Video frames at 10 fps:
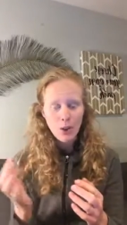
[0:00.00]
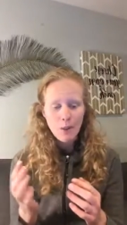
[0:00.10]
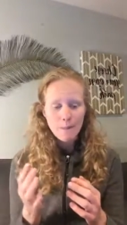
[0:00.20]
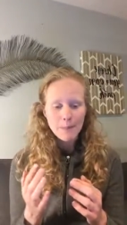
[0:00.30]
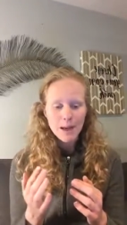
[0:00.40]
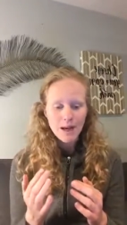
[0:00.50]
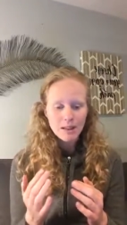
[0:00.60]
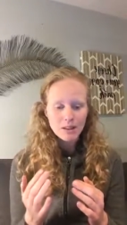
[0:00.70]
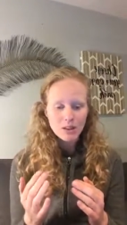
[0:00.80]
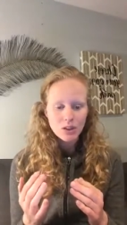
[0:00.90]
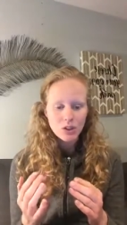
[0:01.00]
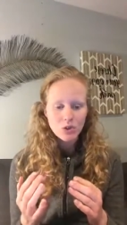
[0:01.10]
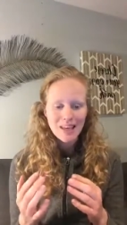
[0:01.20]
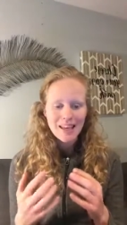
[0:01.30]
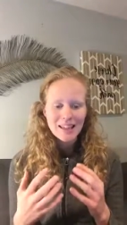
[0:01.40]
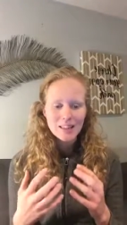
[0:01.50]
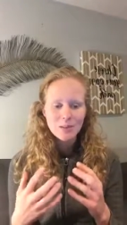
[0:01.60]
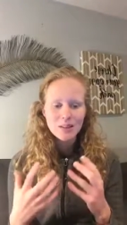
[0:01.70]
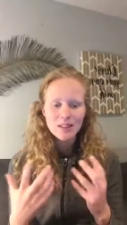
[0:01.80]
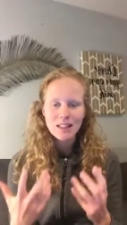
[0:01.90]
but you can't seem
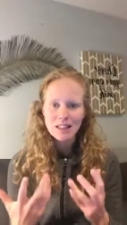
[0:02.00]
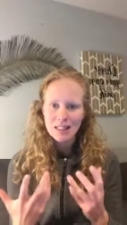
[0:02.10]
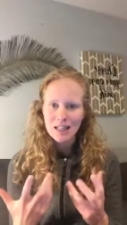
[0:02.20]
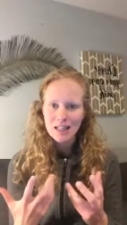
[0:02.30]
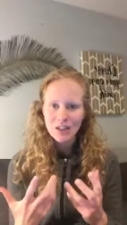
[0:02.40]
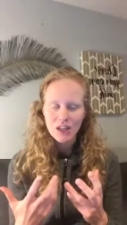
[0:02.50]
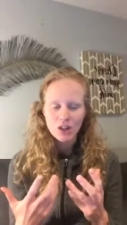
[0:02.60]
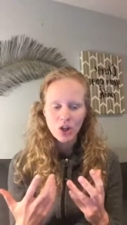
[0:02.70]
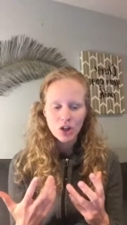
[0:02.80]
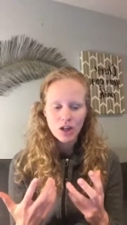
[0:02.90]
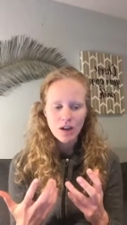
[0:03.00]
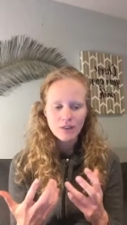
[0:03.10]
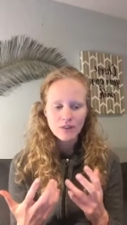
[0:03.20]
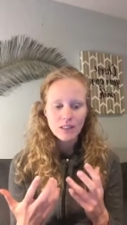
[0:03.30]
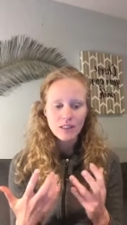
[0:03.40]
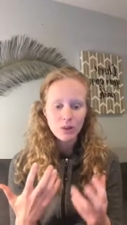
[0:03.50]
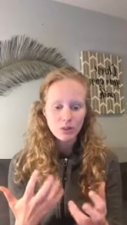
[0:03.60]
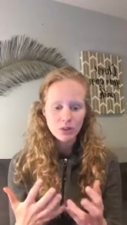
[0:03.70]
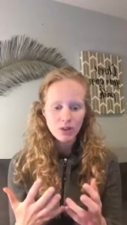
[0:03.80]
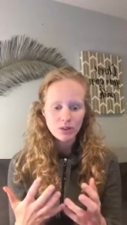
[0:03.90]
to stick to anything long enough to see
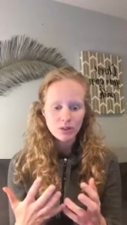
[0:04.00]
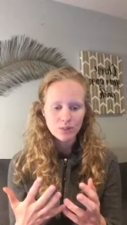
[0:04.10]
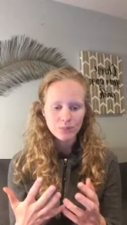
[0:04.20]
results.